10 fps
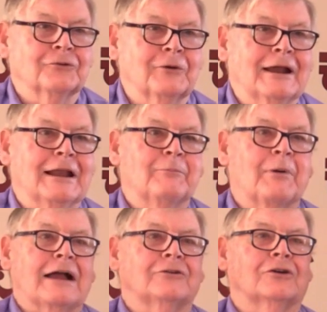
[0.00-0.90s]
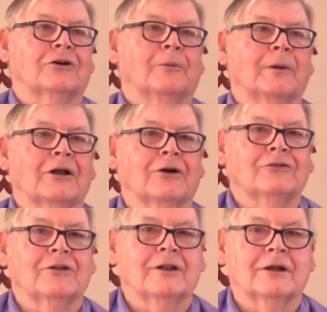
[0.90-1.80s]
is really practical,
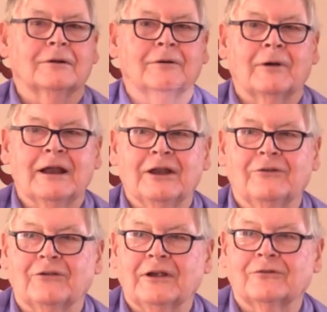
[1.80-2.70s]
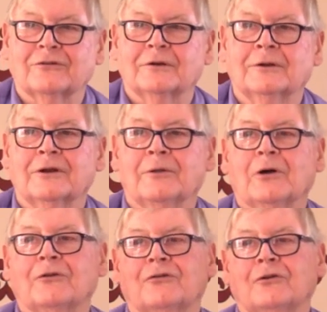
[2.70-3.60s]
because in the rainy season, the
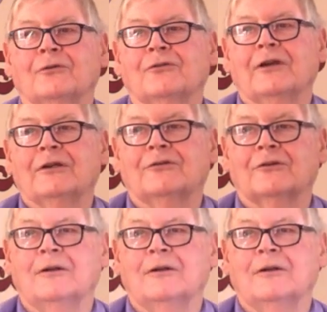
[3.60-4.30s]
monsoon season,